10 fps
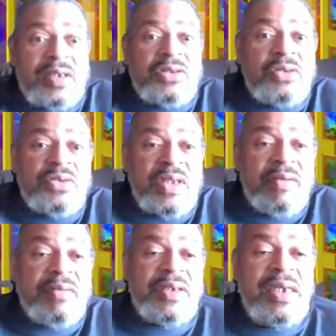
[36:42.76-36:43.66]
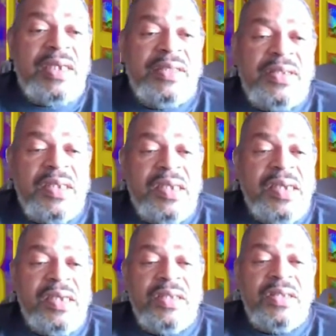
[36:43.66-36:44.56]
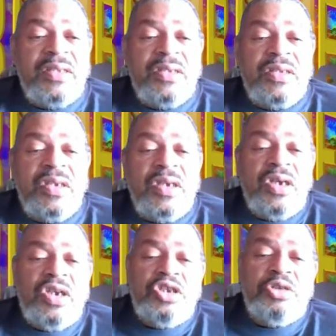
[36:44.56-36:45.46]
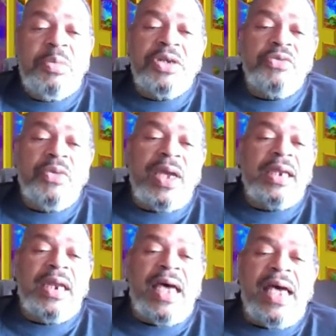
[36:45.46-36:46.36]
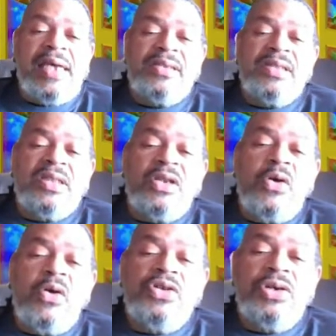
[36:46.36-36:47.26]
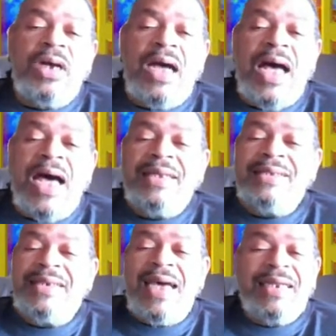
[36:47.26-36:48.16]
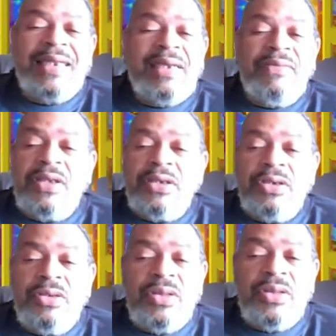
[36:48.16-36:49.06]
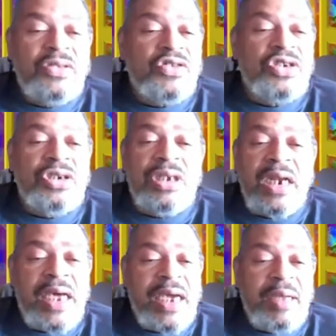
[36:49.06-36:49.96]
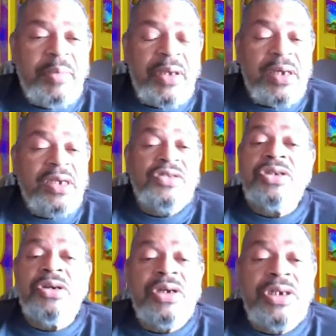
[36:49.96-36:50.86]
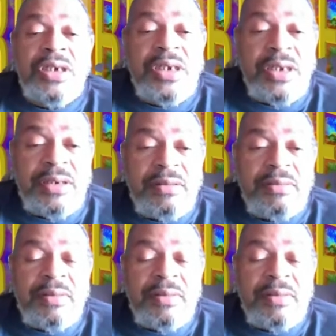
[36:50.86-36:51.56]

6 through 17 says, You must recognize that the Lord your God is not giving you this good land because you're good.